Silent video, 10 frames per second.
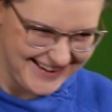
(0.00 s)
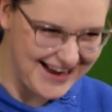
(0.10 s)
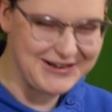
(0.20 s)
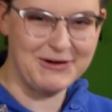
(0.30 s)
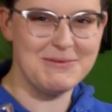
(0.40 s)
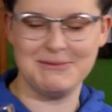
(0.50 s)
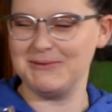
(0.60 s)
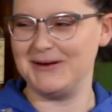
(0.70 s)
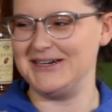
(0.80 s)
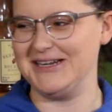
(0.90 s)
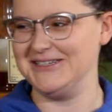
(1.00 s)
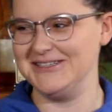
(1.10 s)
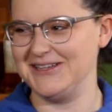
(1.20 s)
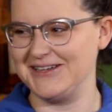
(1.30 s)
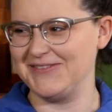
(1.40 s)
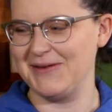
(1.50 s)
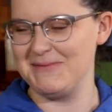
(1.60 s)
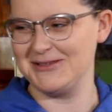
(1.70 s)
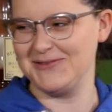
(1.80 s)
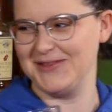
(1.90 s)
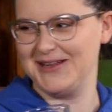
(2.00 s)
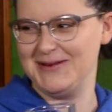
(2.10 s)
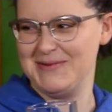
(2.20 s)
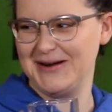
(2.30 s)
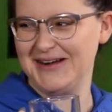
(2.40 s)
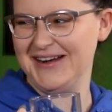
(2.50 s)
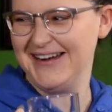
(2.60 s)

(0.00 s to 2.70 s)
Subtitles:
I don't remember what it tasted like, if that makes me feel any better.